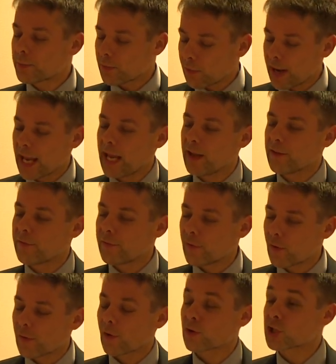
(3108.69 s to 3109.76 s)
pray
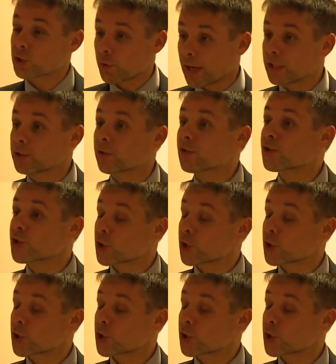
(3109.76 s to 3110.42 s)
for those traitor